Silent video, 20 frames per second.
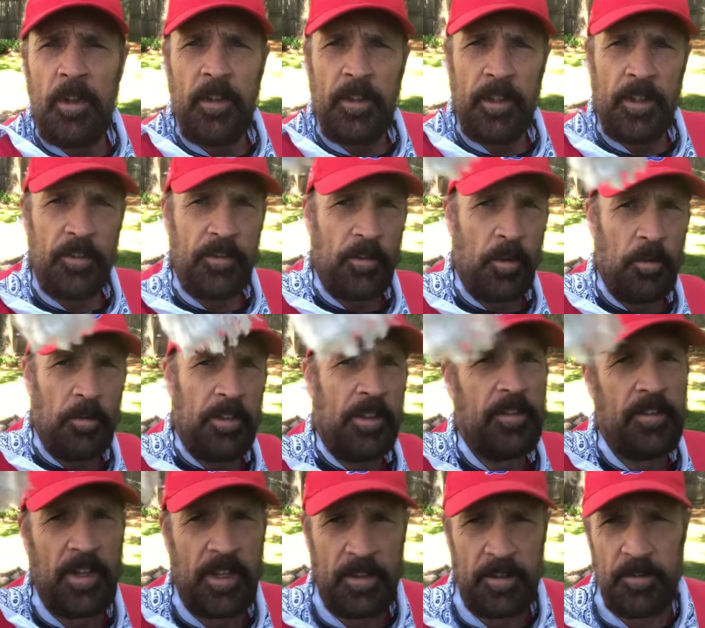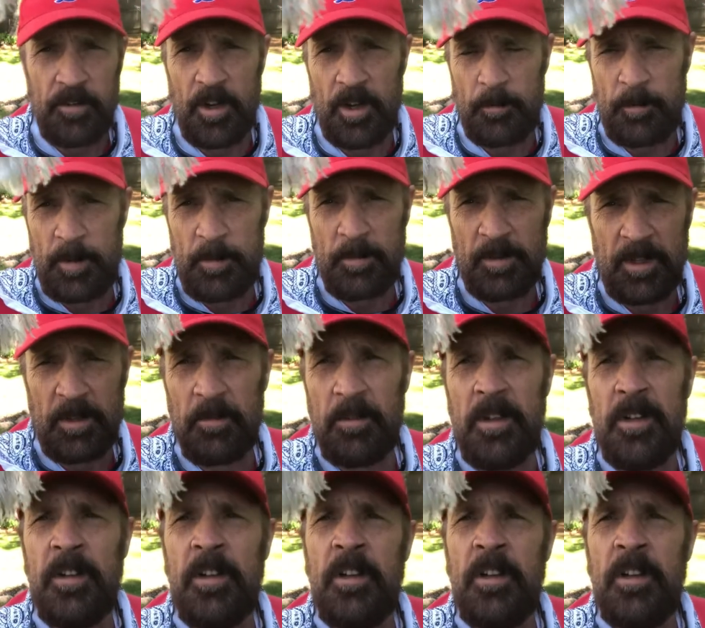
They told us how to knock people out.